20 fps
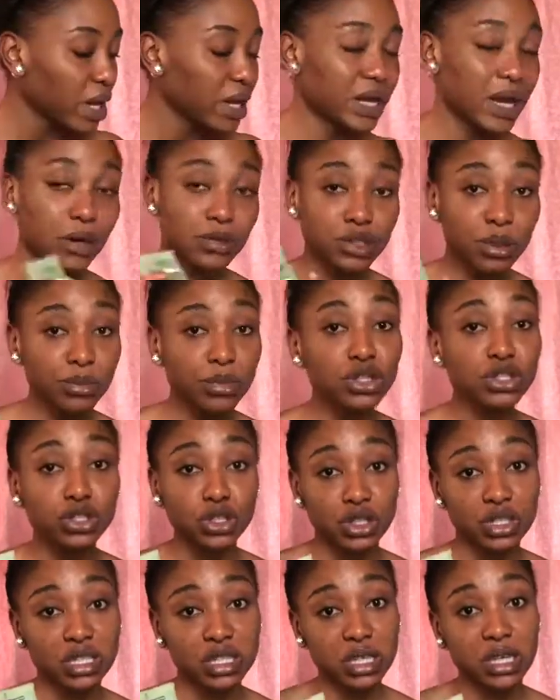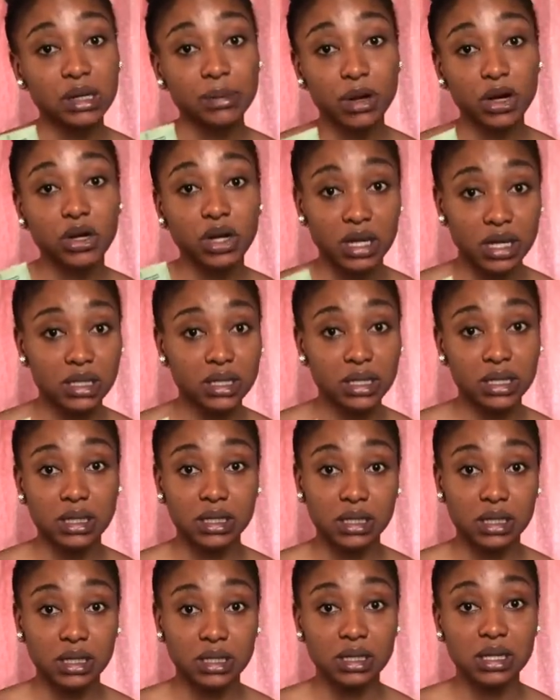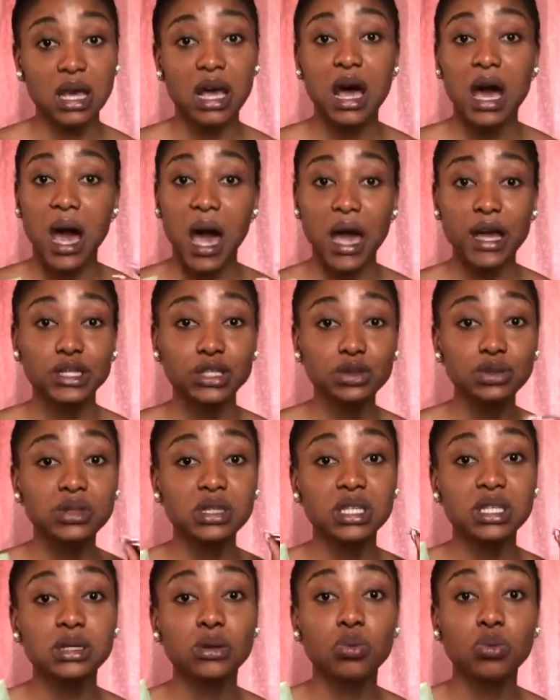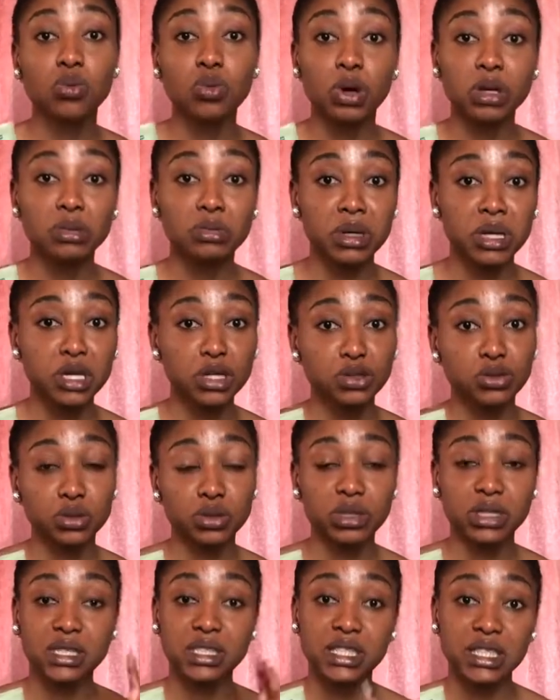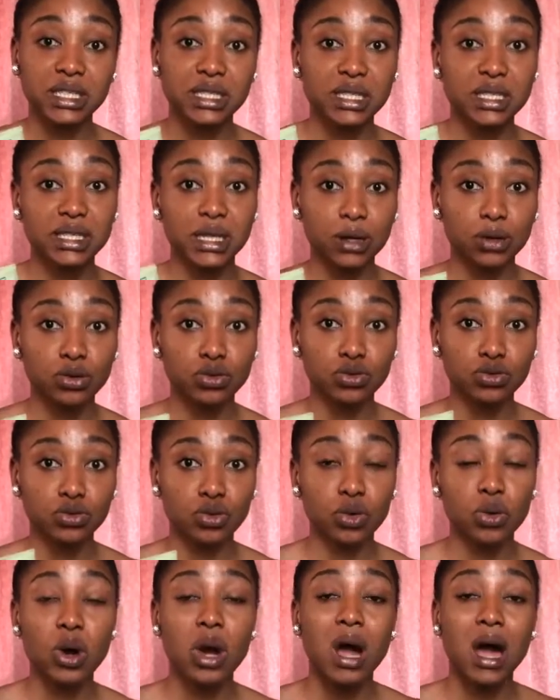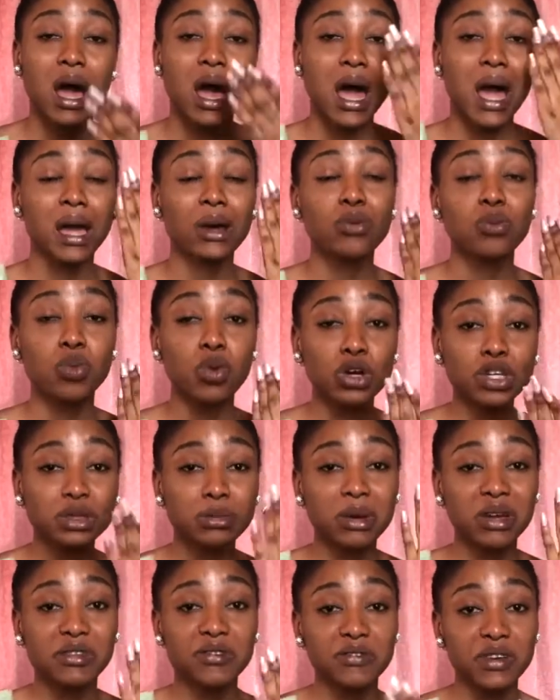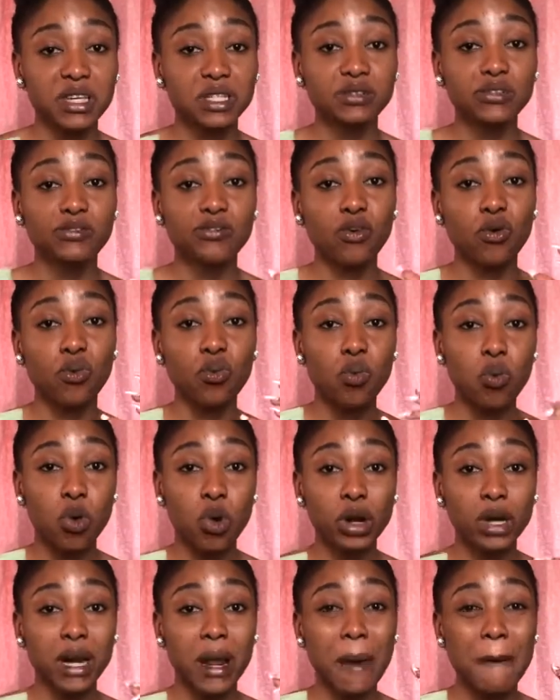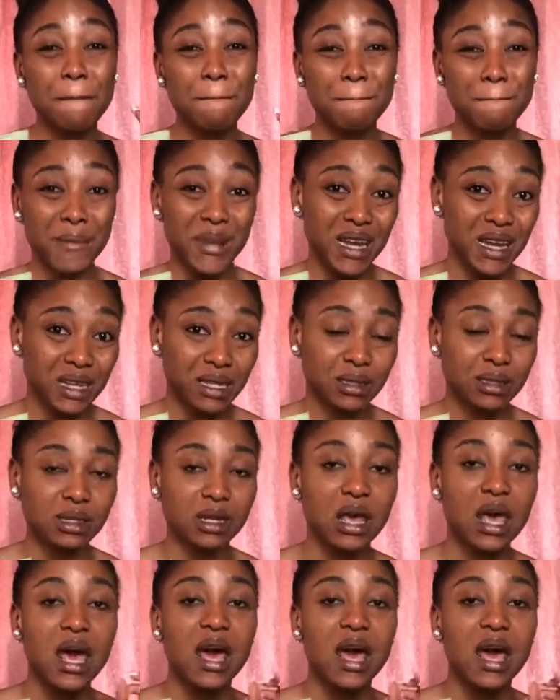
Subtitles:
Now, something you should understand about cleansing is this. I do the 1 minute rule, the 60 seconds rule. I wash my face for 1 minute.